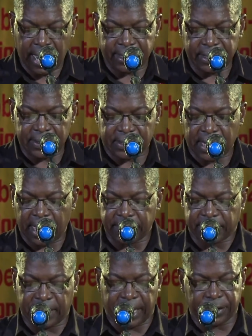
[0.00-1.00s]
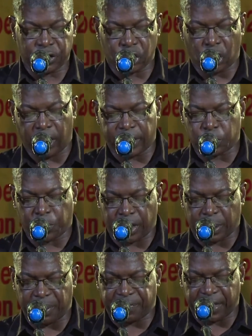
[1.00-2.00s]
and he says he enjoyed
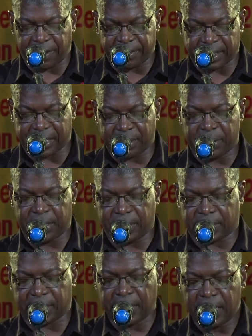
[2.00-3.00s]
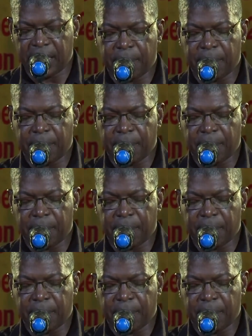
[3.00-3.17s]
working with David Simmons,